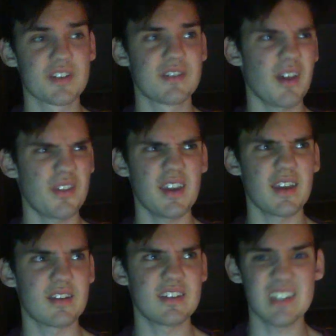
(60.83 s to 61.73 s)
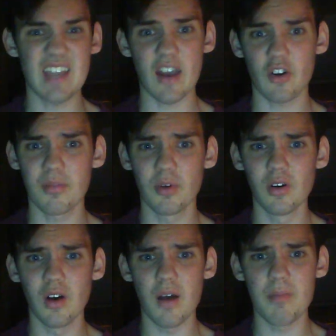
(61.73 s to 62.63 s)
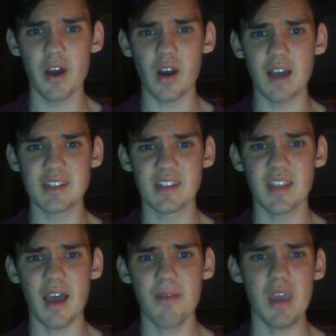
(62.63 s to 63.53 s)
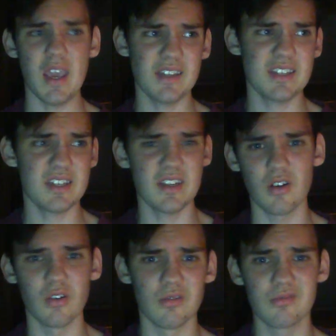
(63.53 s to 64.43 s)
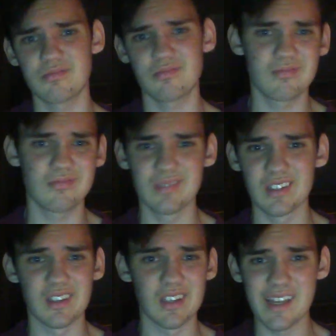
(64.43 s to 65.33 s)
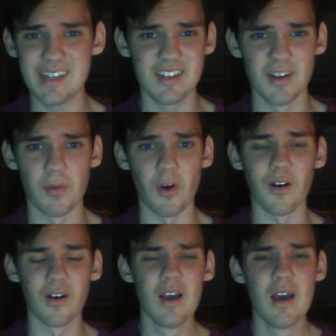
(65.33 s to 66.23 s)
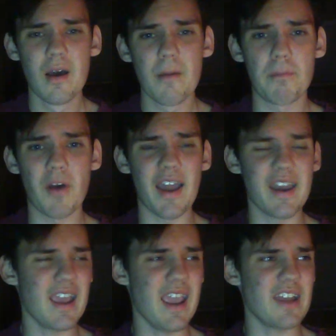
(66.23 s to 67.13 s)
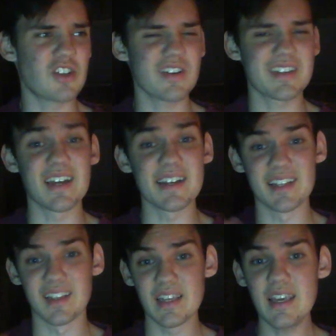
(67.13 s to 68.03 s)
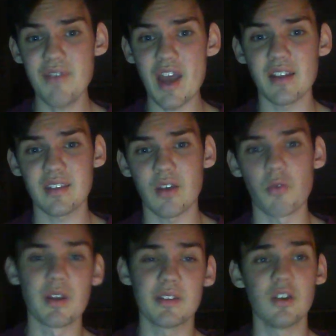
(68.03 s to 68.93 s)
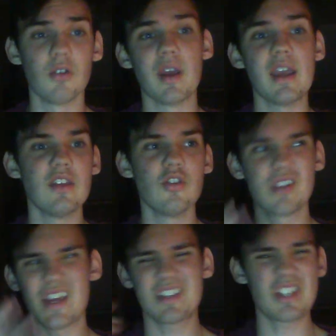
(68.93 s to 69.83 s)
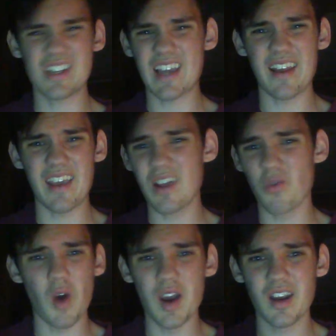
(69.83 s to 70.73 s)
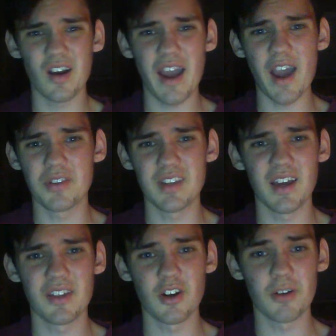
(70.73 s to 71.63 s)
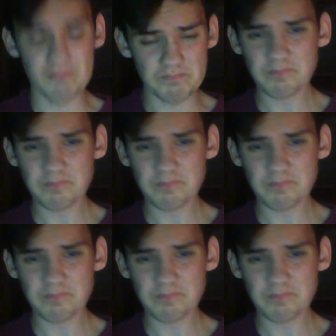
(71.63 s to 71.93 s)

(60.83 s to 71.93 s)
is nothing terrible about us and them. It's still listenable, but it just doesn't leave anything with you. You it's just kind of in one ear out the other.